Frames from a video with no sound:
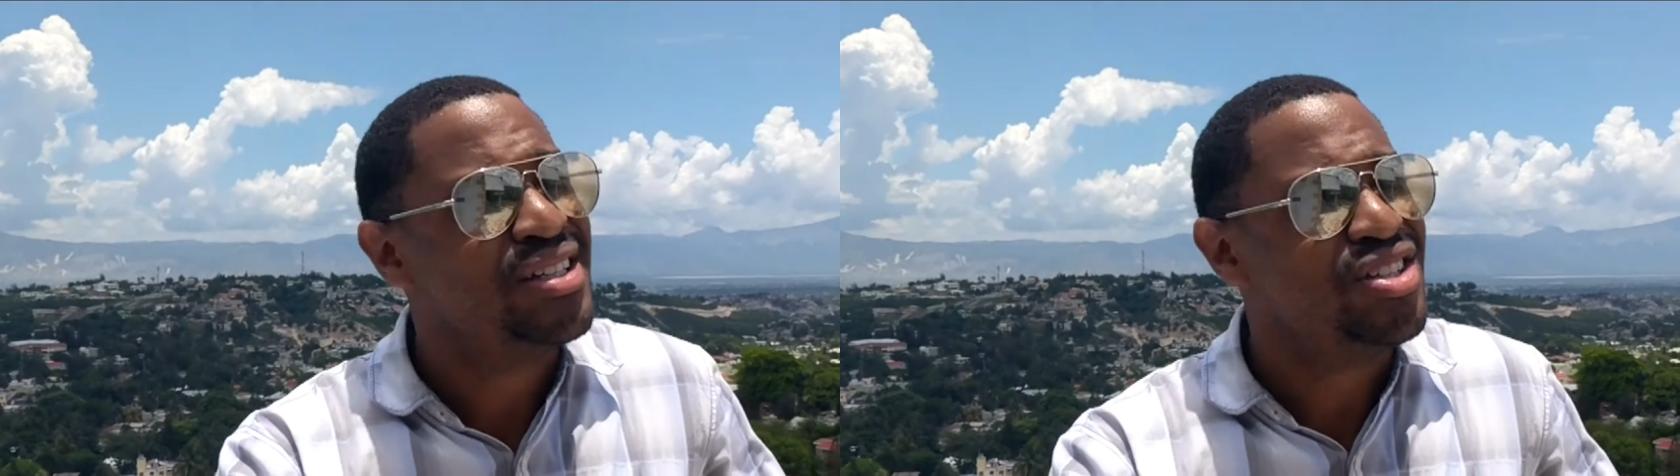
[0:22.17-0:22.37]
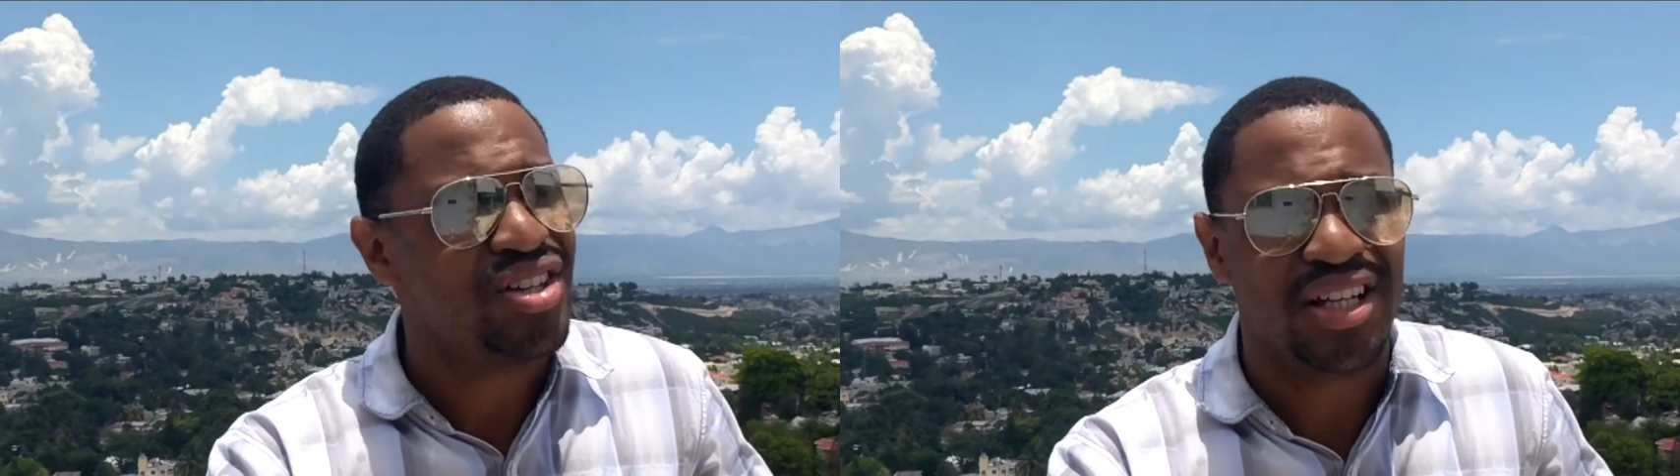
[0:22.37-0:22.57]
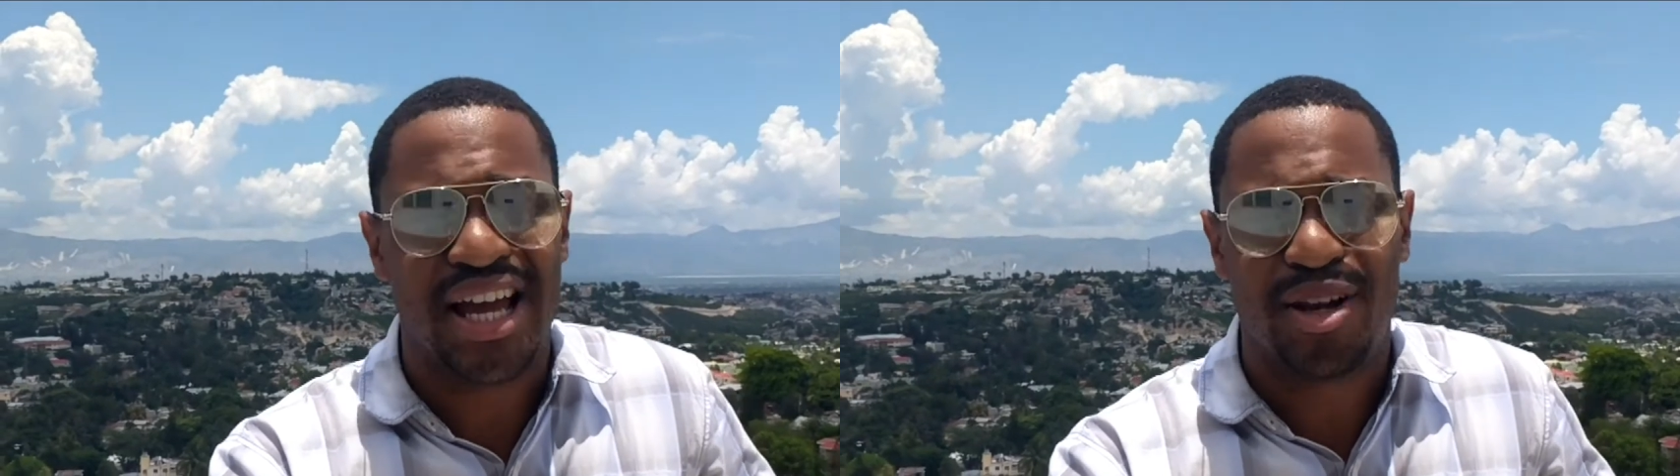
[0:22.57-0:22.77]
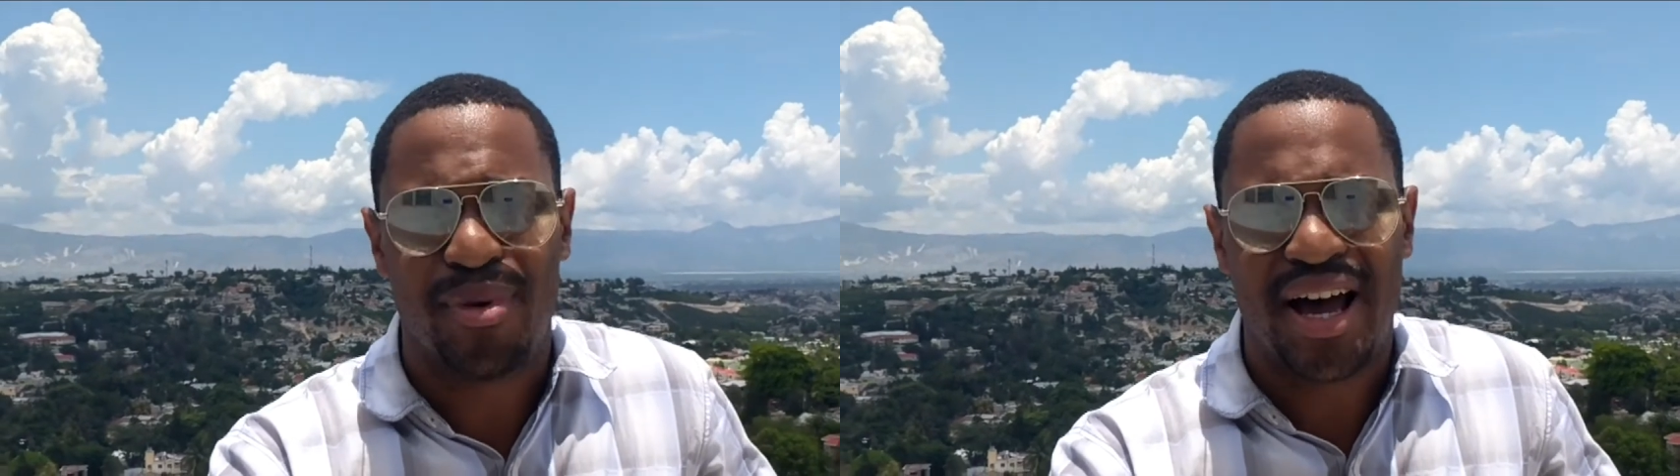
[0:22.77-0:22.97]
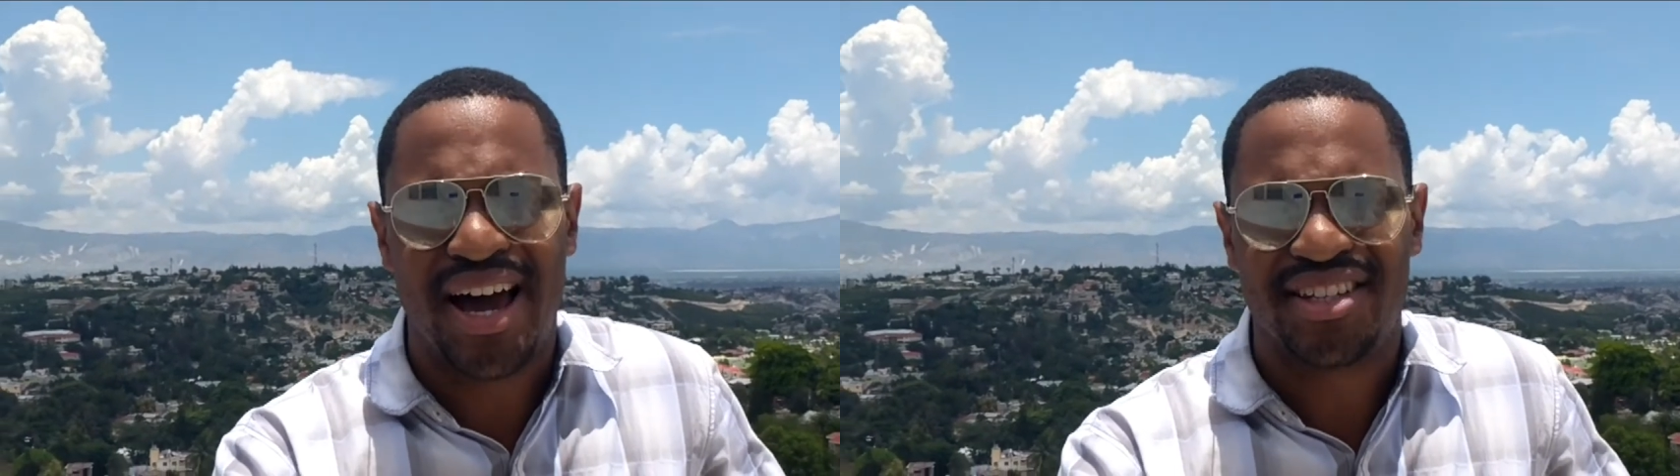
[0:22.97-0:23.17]
The sun got in
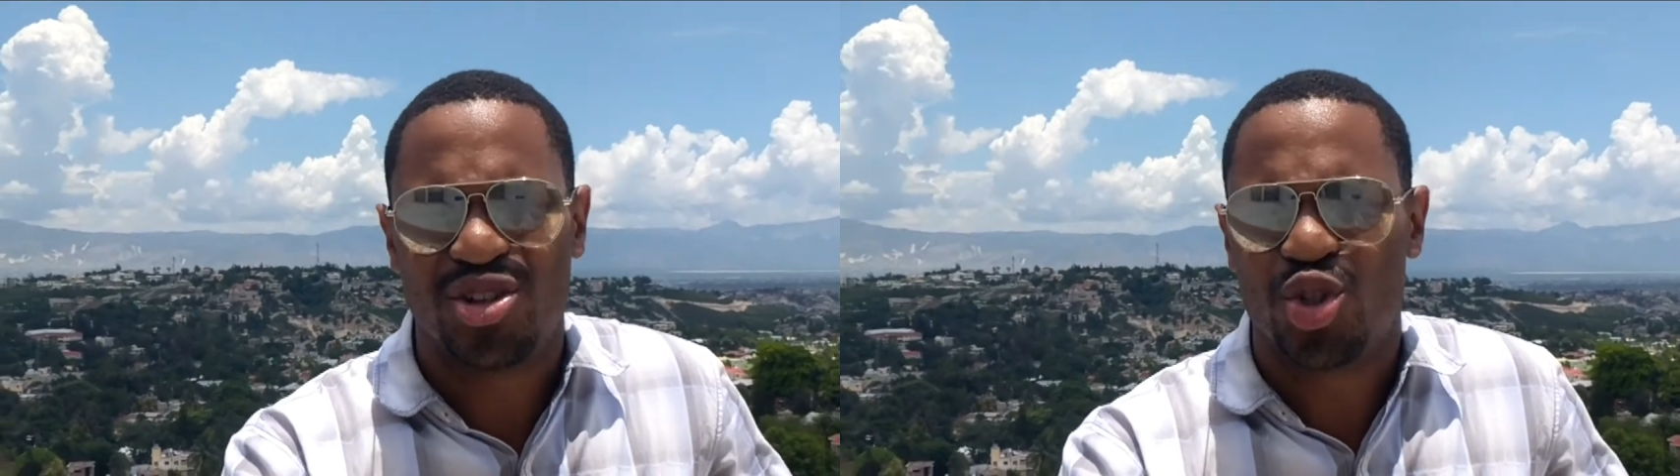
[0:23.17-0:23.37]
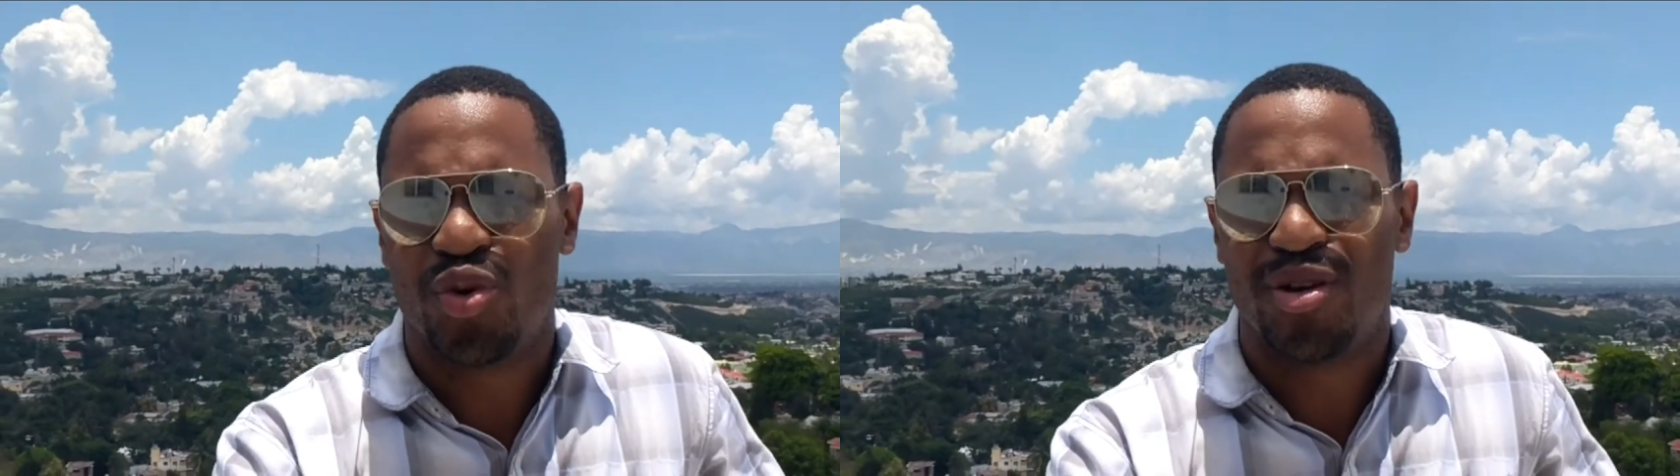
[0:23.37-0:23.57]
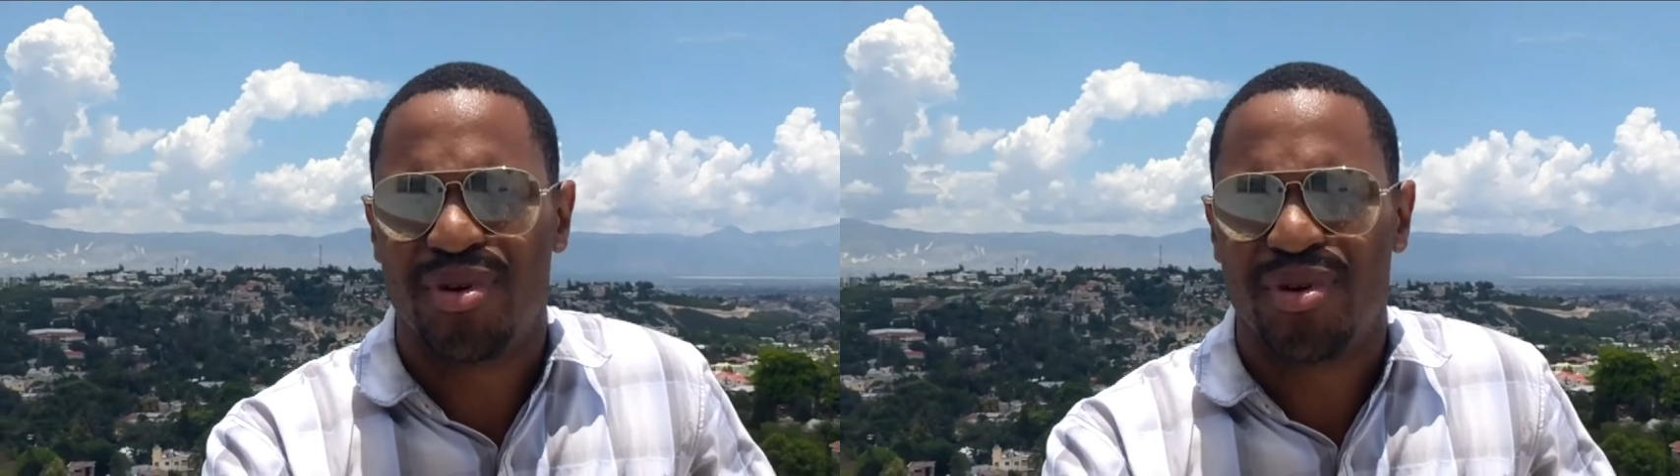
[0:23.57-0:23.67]
my eyes, I was Sweetie